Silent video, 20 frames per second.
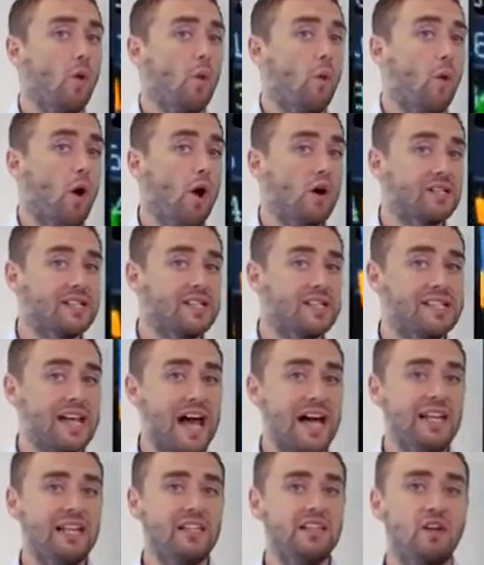while
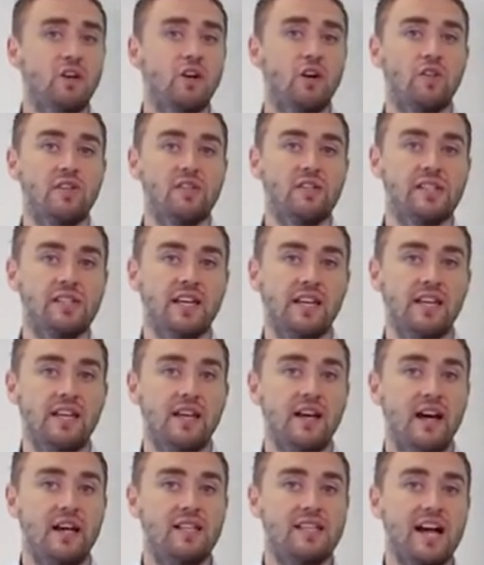selling the currency
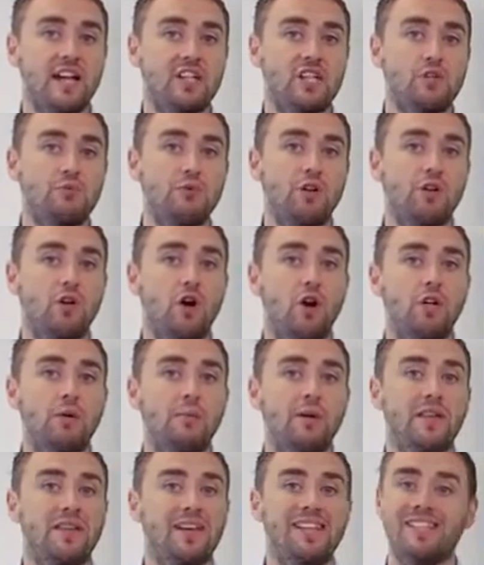attached to an
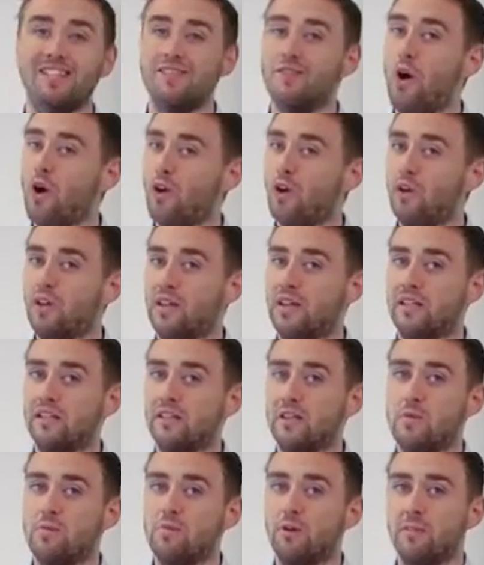economy that is not looking
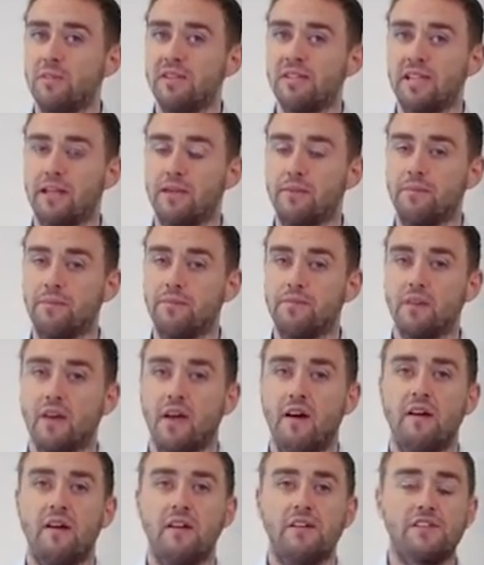too promising.
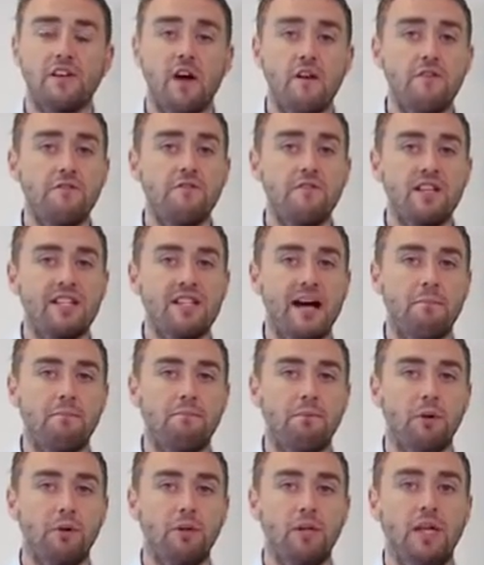So, for
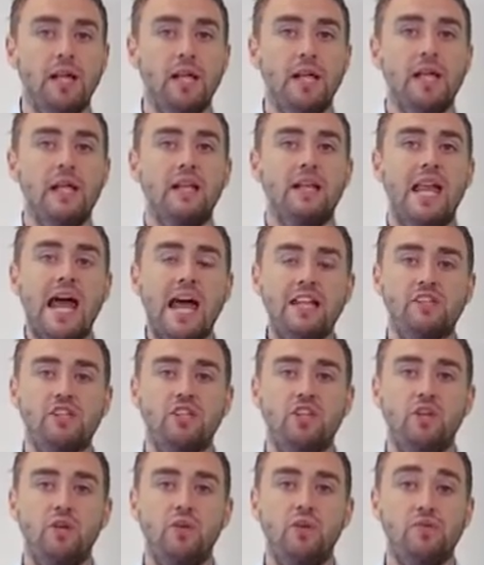example, let's
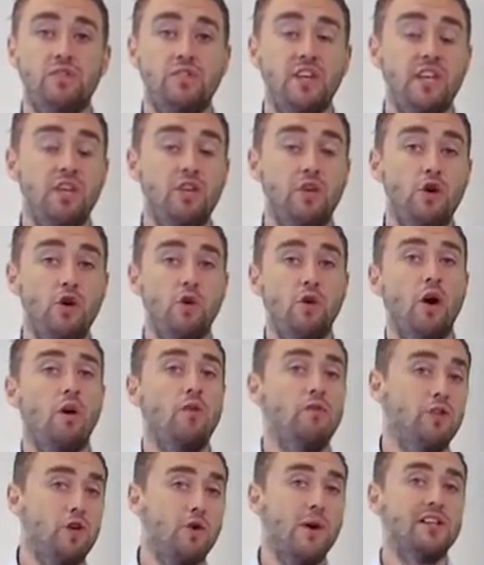use the
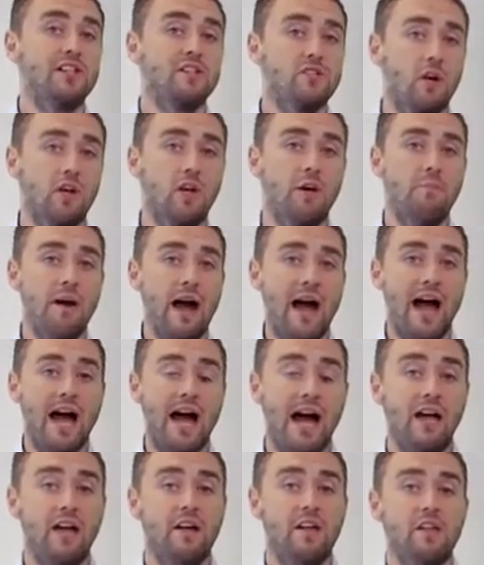euro-US dollar
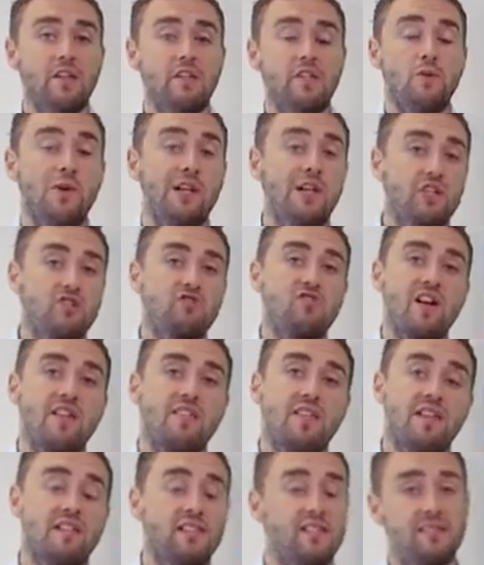pair to illustrate
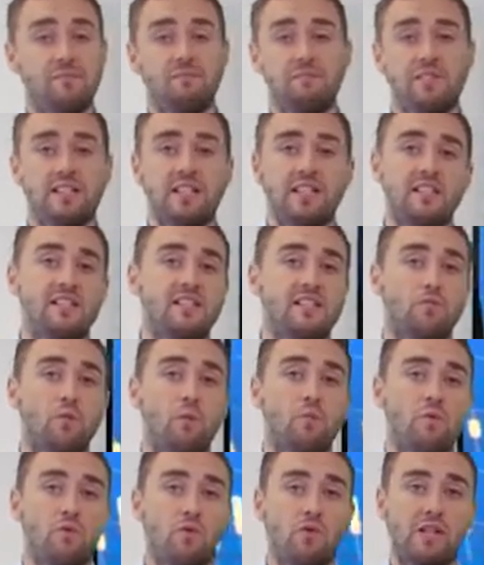this, seeing as it's
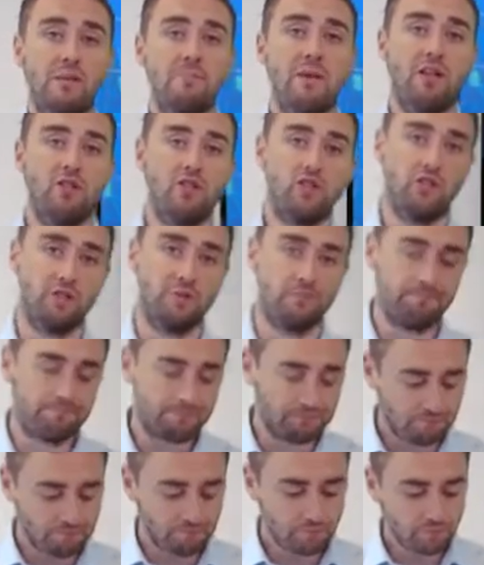one we've already mentioned.
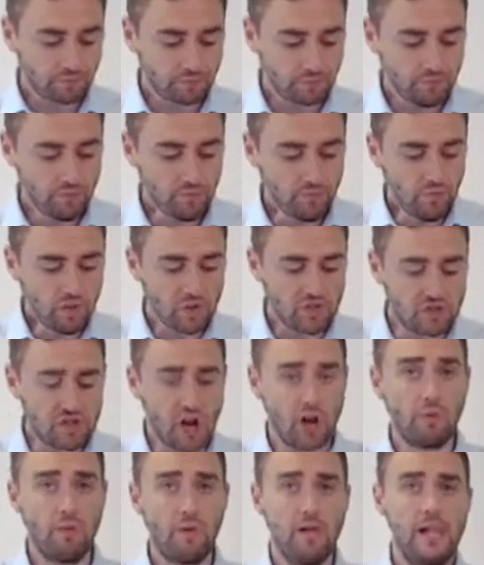
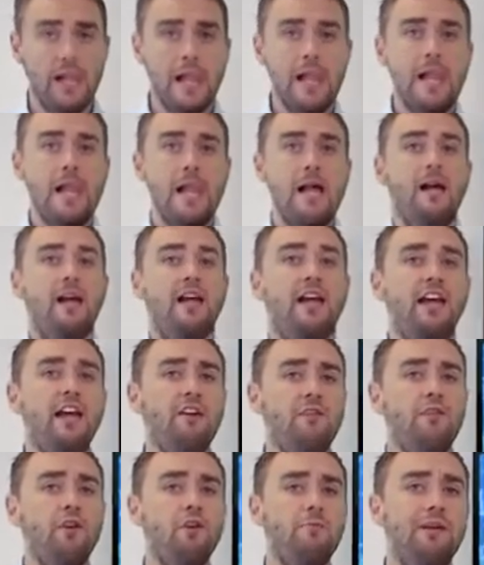So,
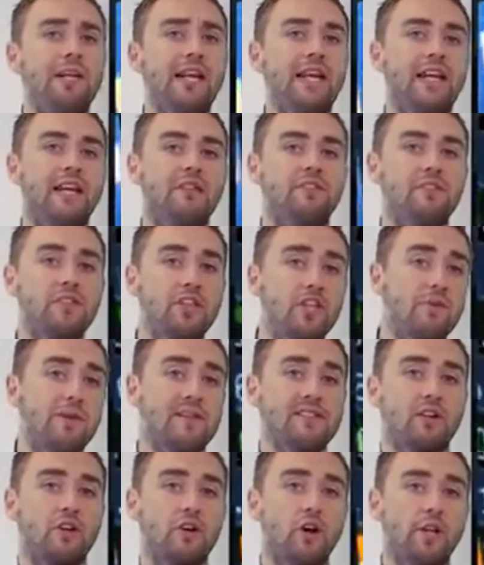if you believe that the
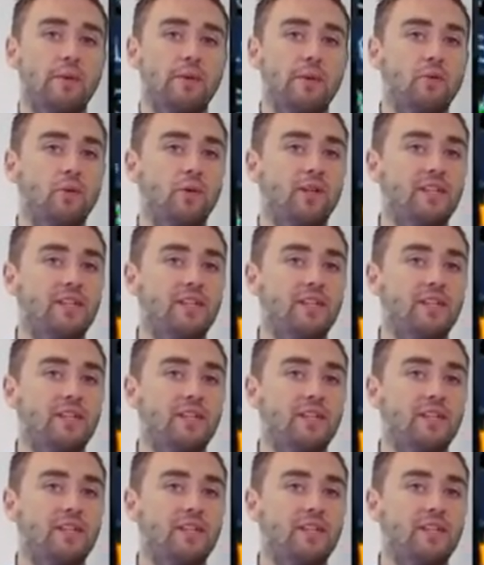US economy will